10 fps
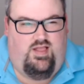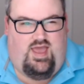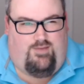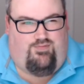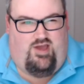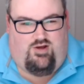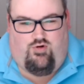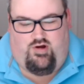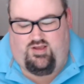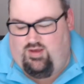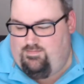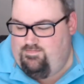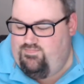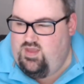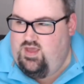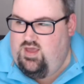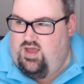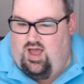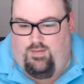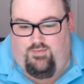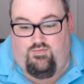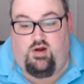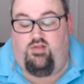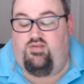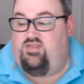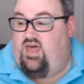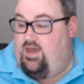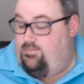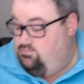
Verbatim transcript: and plan accordingly. Uh, but regardless of that,